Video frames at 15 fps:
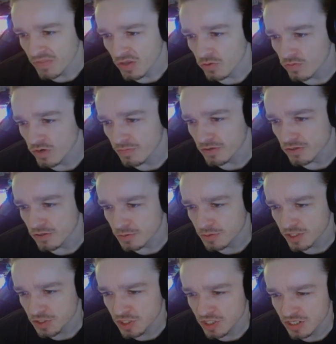Ripper
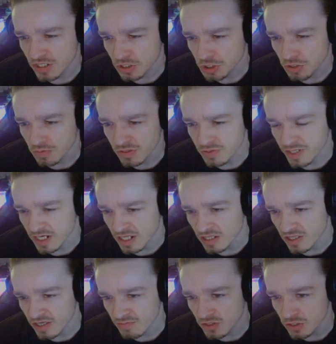fixed an issue preventing
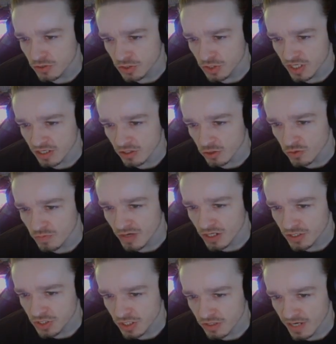limb use and loot
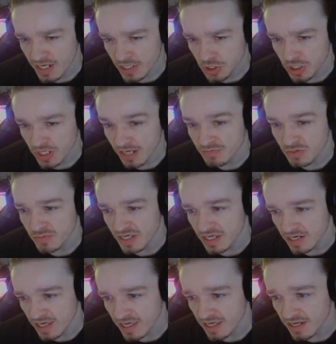box interaction after
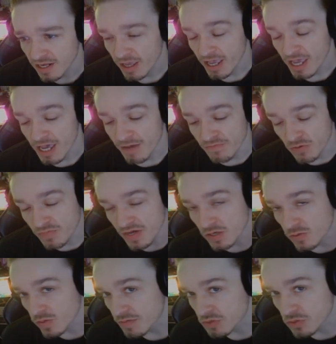being hit. If you've been
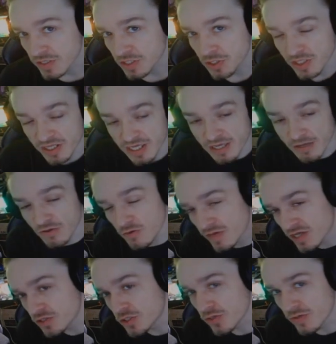ripped recently and you've
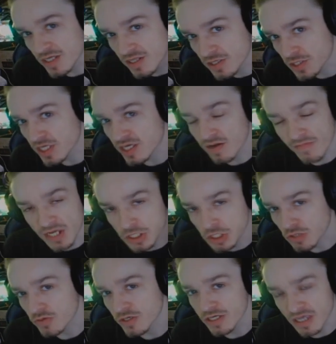been doing this
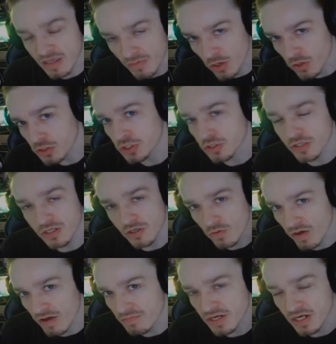animation where you keep holstering your
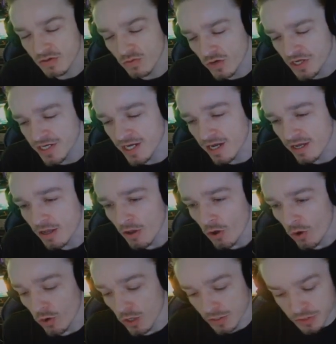weapon and whatnot,
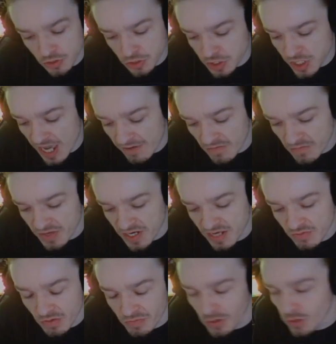or if you just haven't been
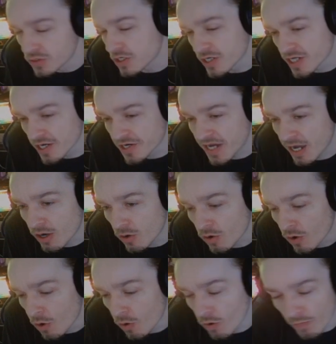able to pull your gun out
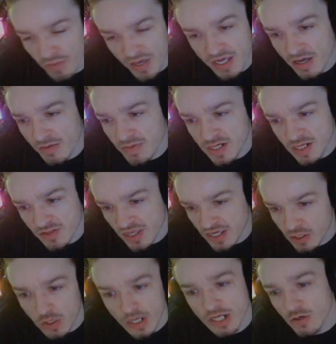or pick up
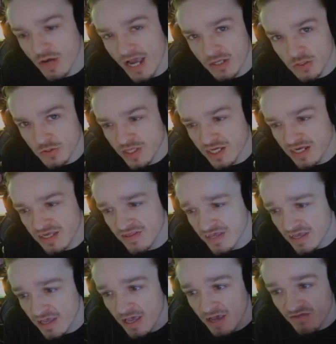anything or interact with
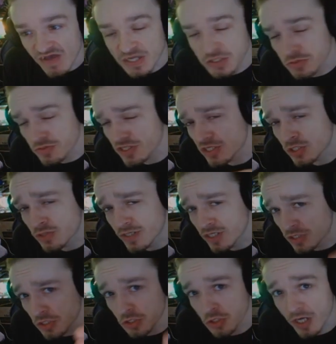anything, that's what this
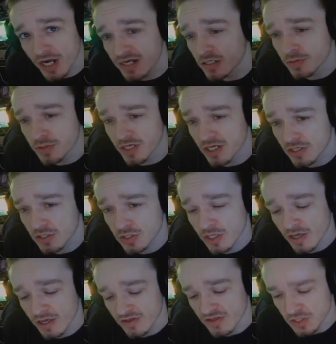fix is trying to fix.
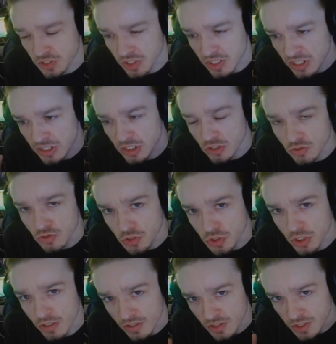This is a
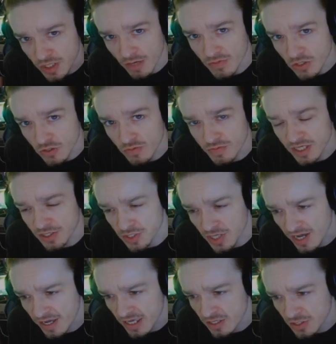huge W because
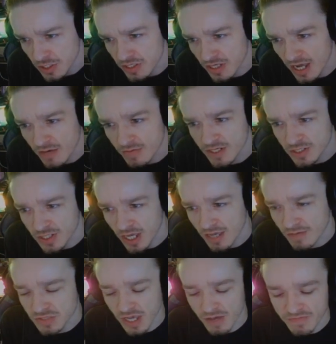I can't tell you how many
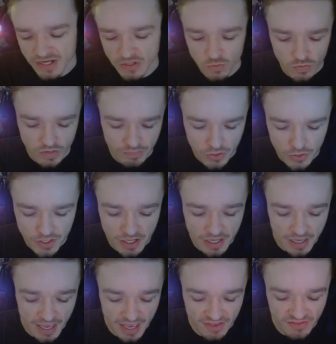times I've been rippered
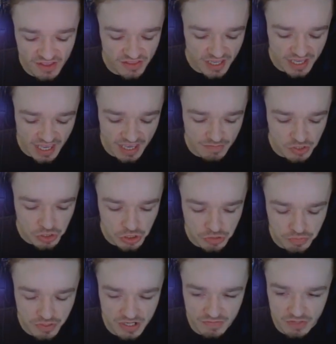and then the game is just
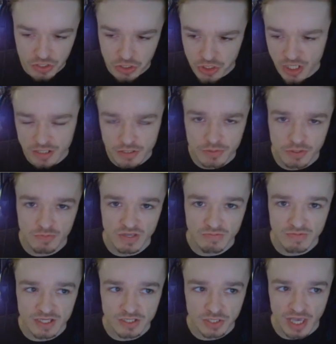pretty much done for me
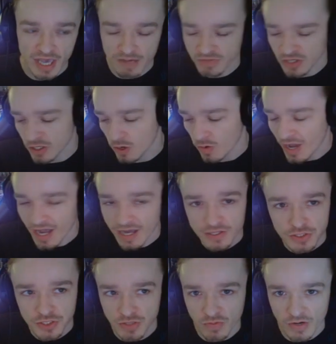because I have to go
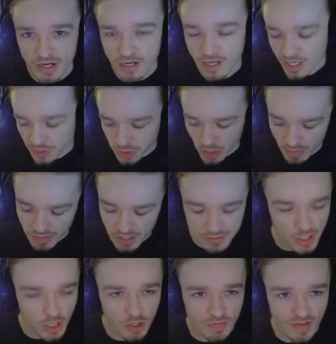hide somewhere, drop off
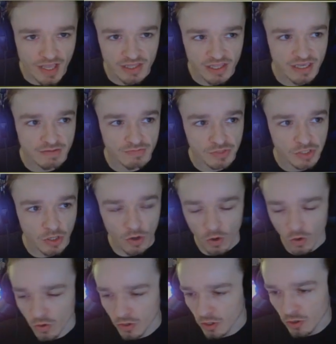all my limbs,
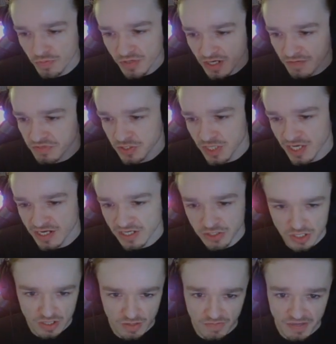or open up the settings
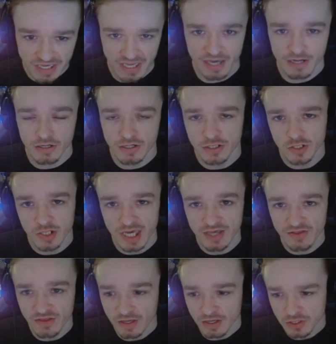and commit character
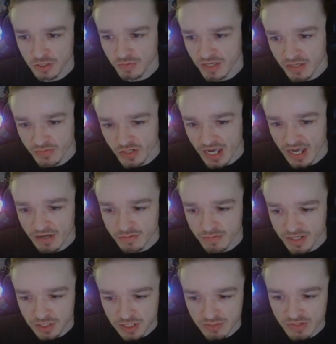death to be able to have
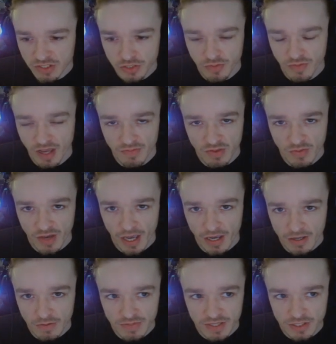my teammates to buy me back
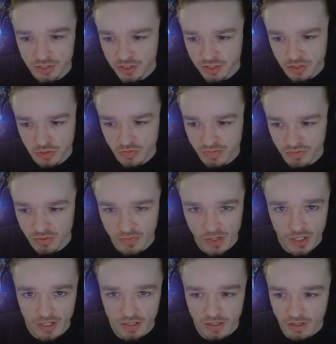because this ripper
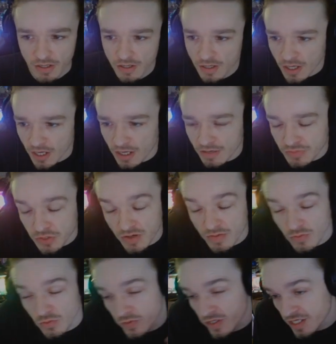bug. So
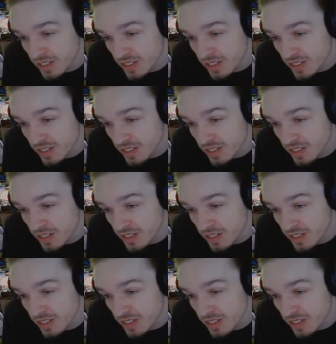I'm really